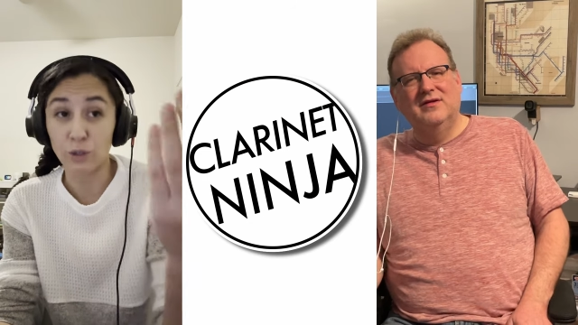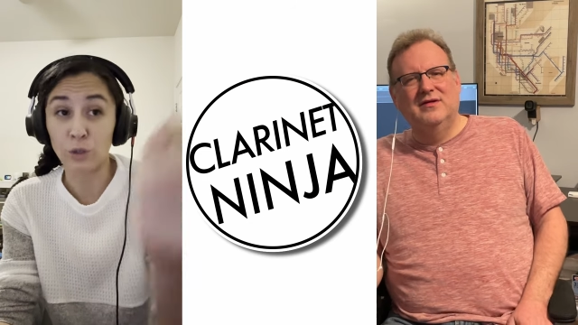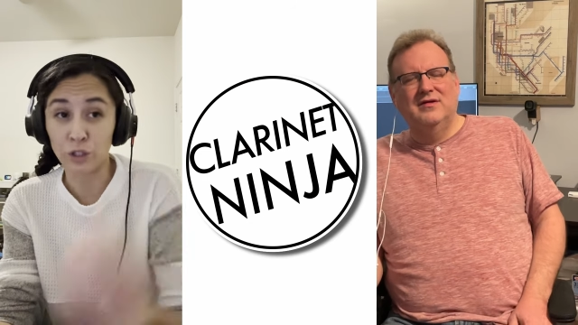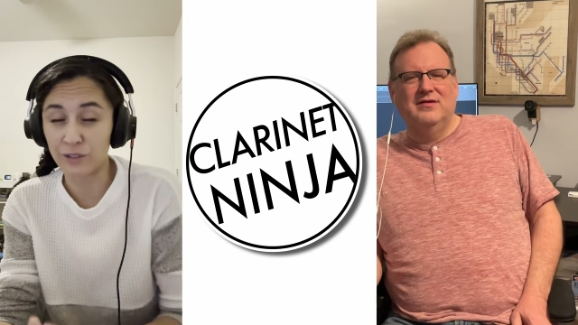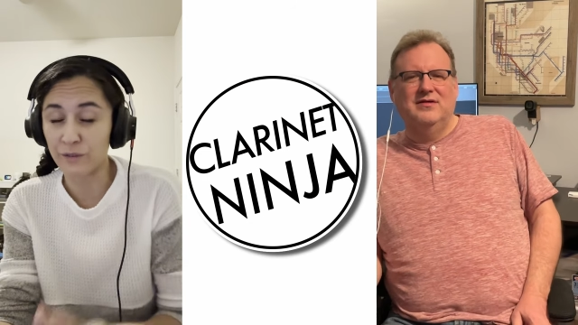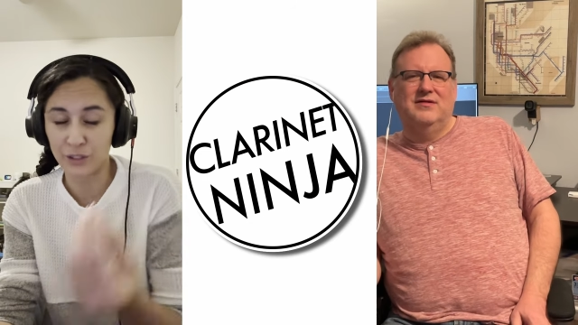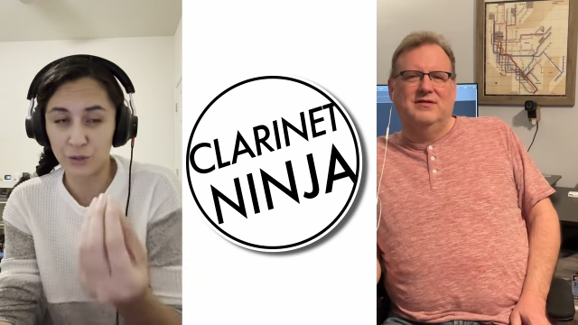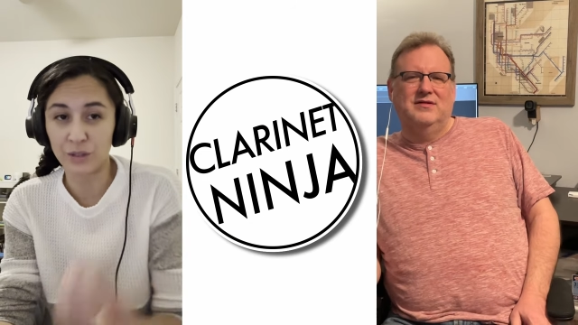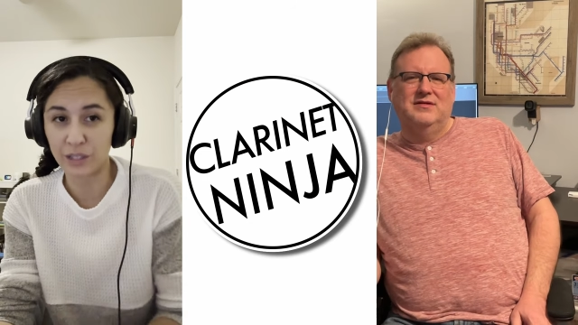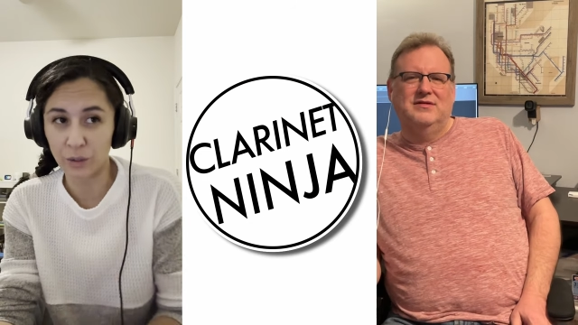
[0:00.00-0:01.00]
Speaker 1: looks
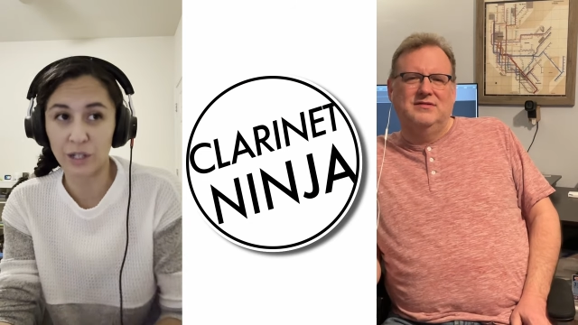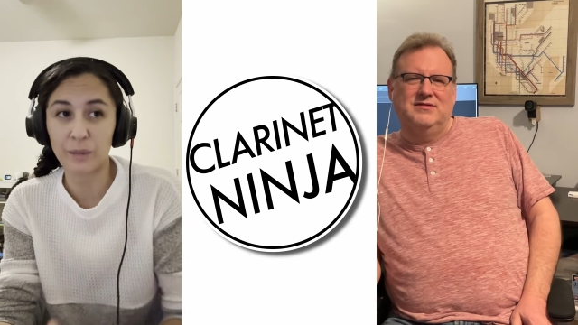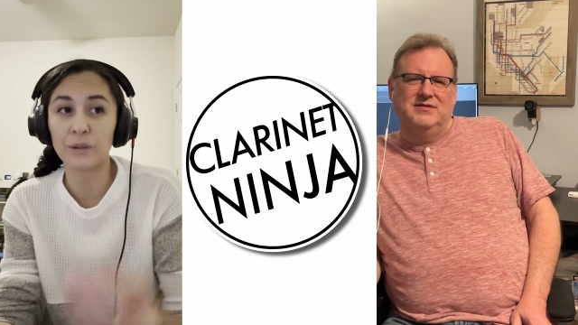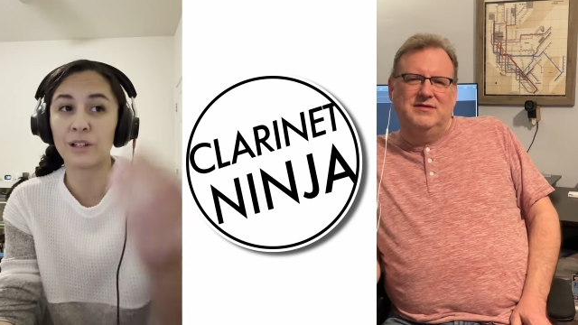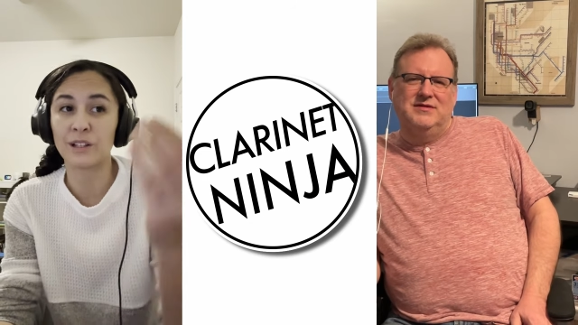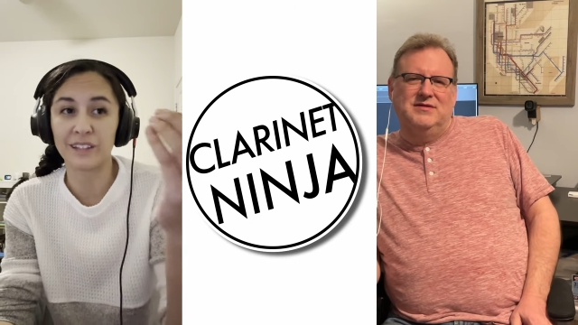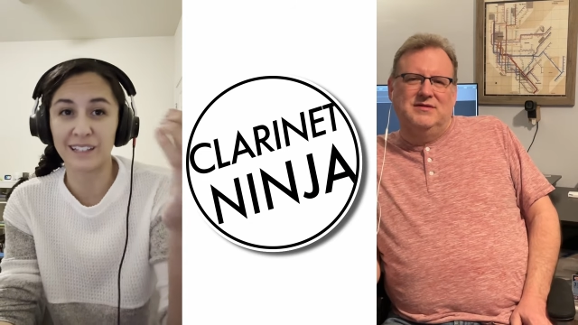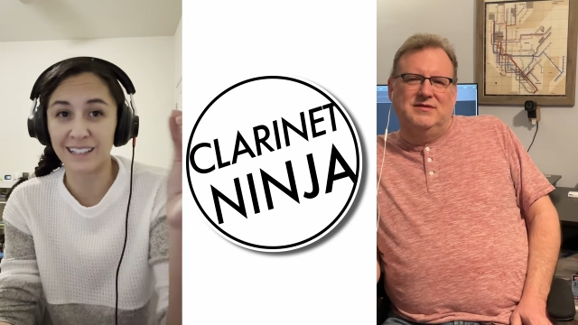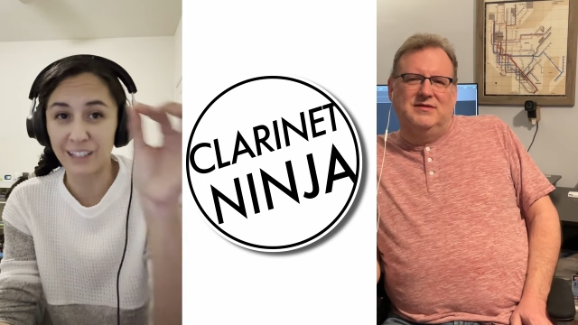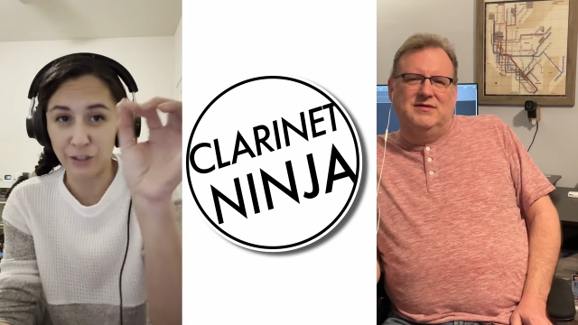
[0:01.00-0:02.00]
visually horrible,
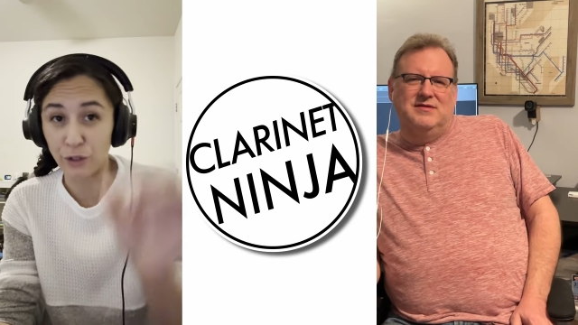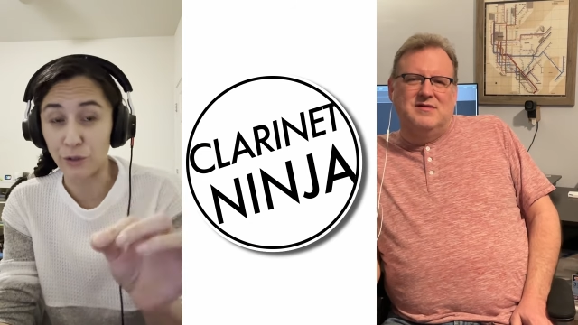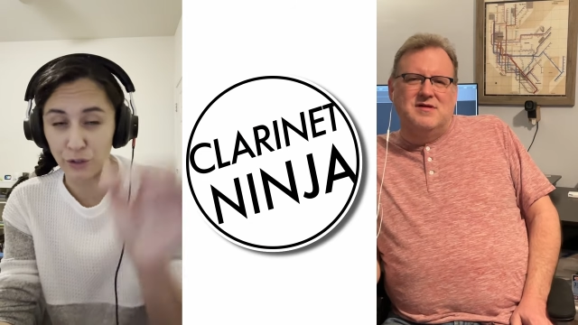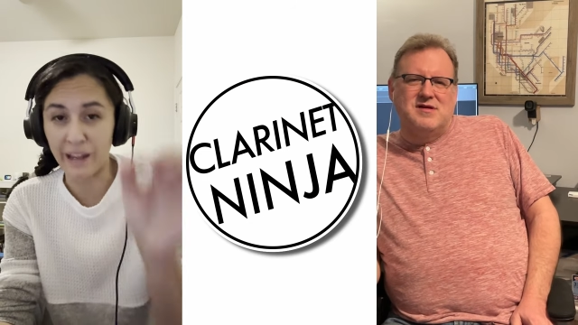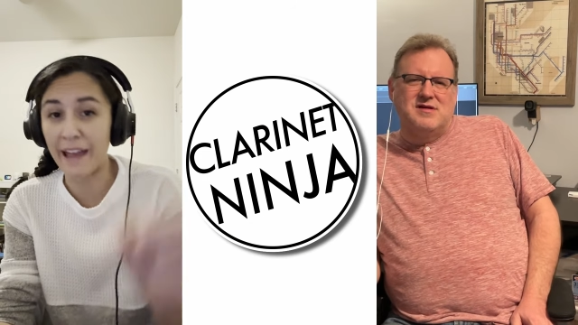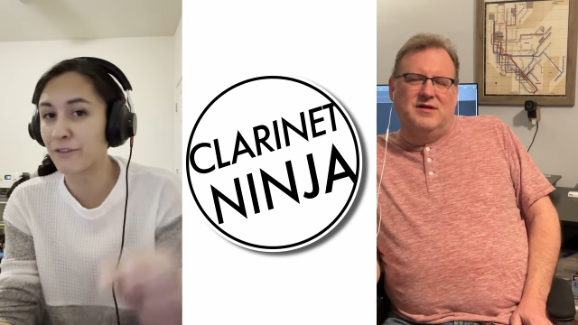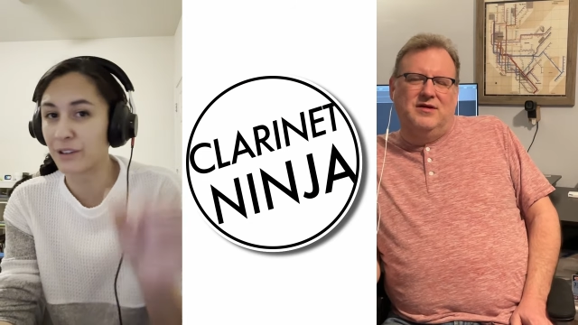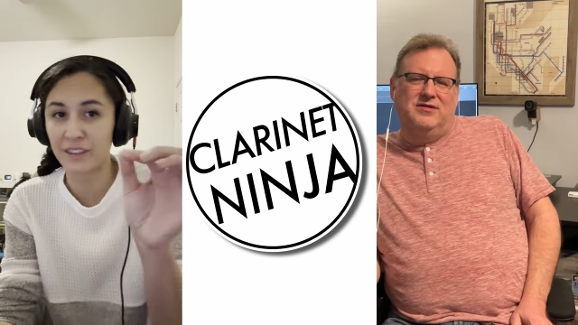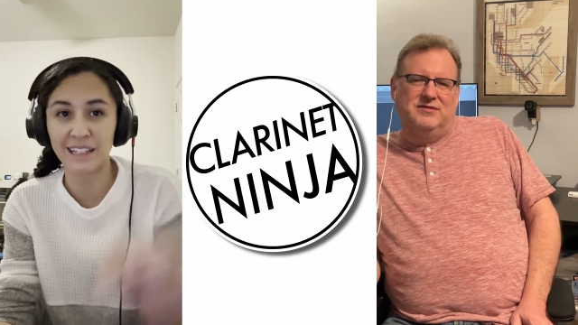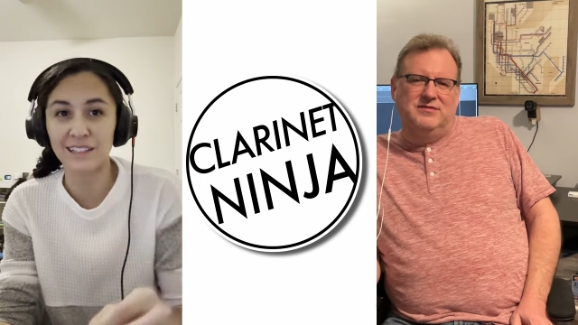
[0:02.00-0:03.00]
that, you know,
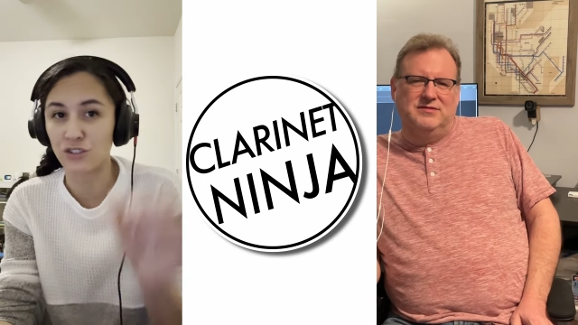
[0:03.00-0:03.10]
everything is